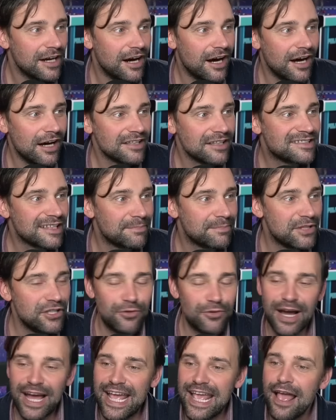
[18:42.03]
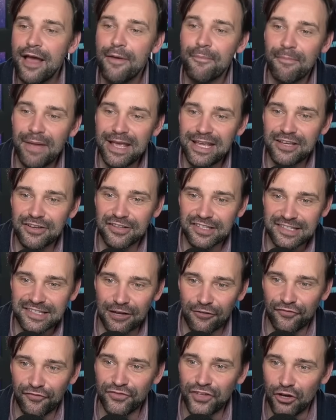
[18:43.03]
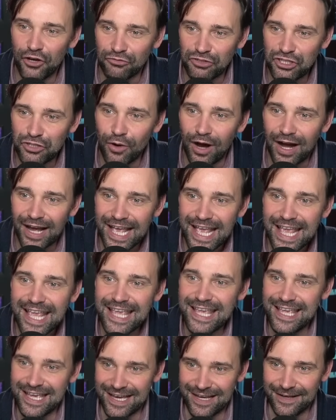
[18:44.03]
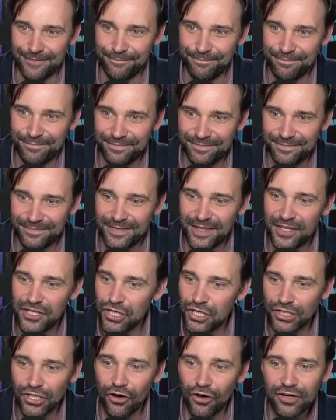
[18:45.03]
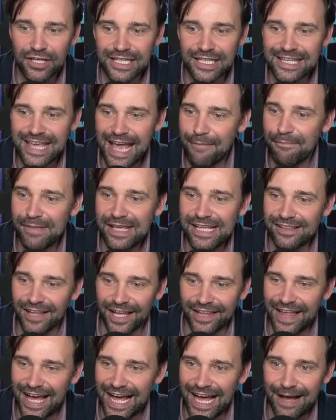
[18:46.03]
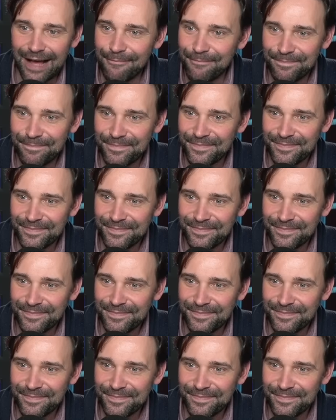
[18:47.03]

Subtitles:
RWA, make yourself known. You are here. You're not going to get me like that.